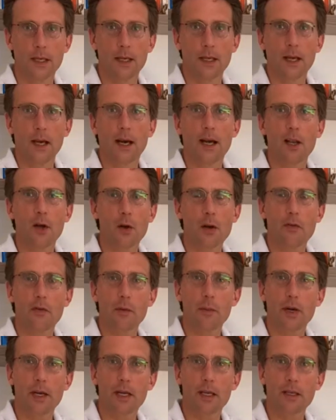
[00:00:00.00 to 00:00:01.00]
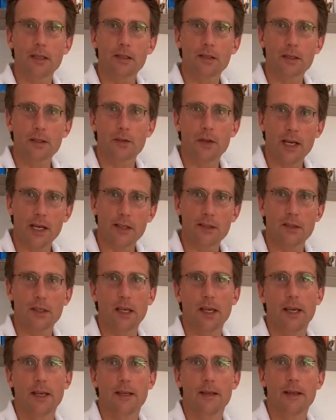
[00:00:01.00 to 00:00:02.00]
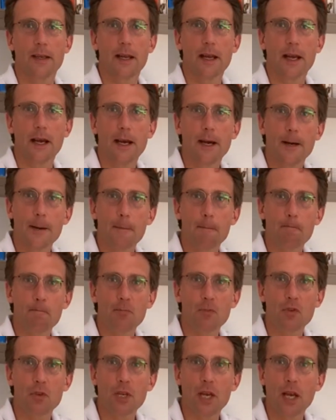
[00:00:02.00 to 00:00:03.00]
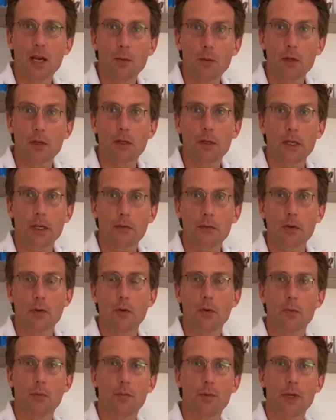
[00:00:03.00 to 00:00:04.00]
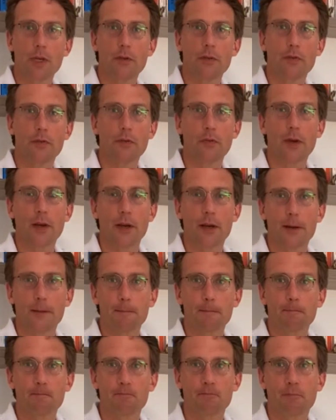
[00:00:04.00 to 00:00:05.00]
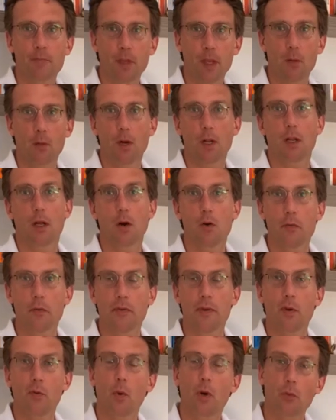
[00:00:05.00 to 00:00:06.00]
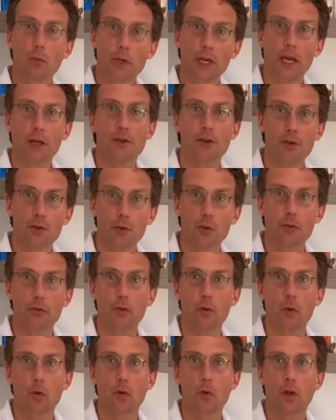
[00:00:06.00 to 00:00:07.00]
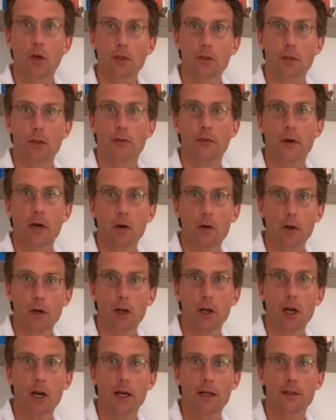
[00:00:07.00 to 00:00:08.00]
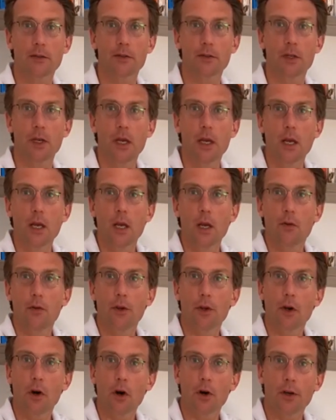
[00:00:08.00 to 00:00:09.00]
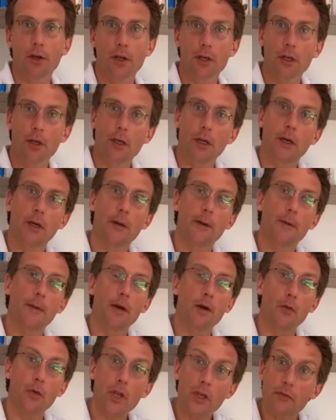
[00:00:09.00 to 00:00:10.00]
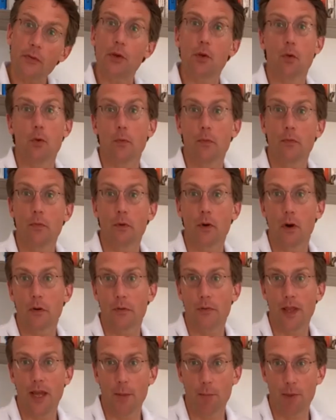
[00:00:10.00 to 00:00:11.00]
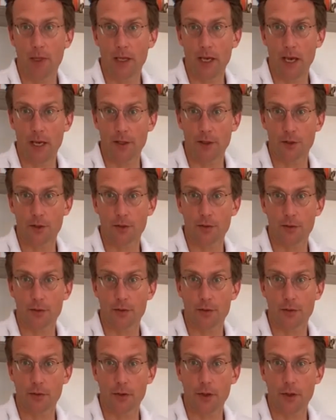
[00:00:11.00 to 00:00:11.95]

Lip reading: Hello everybody, it's Andreas again. Today I want to give you a brief overview of what we actually do for lots of our clients regarding a review of the applications.